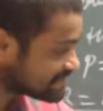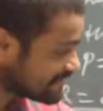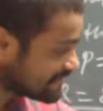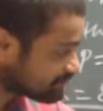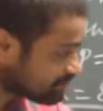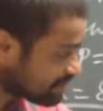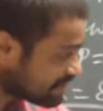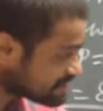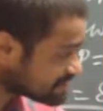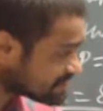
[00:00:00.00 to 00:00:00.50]

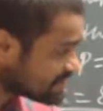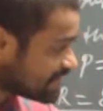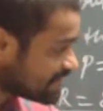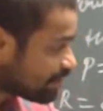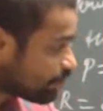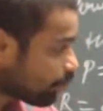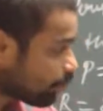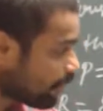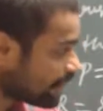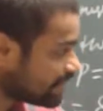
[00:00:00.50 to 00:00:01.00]
there, plus
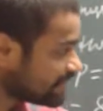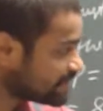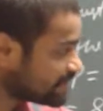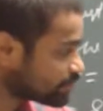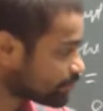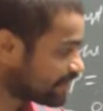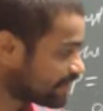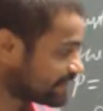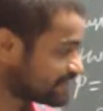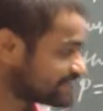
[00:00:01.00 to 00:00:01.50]
1
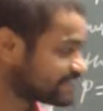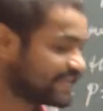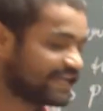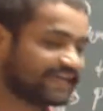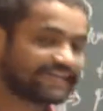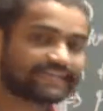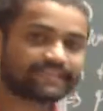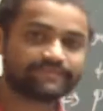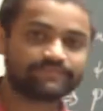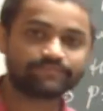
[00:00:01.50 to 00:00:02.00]
into 8 is
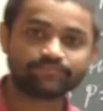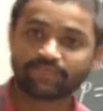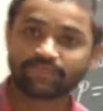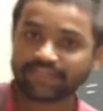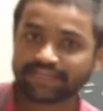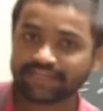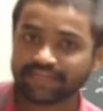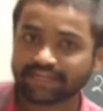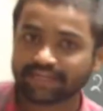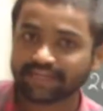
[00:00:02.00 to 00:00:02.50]
8.
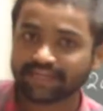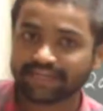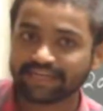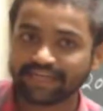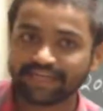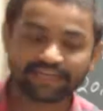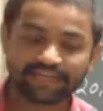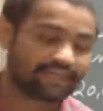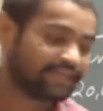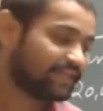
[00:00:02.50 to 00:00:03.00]

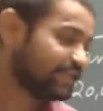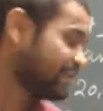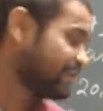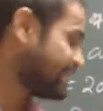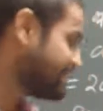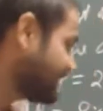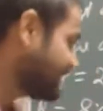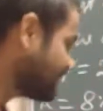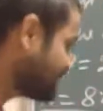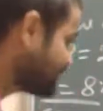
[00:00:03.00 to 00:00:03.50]
Clear?
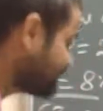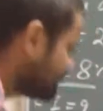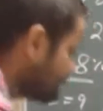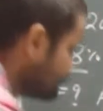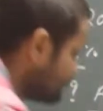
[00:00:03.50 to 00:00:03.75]
Yeah, then.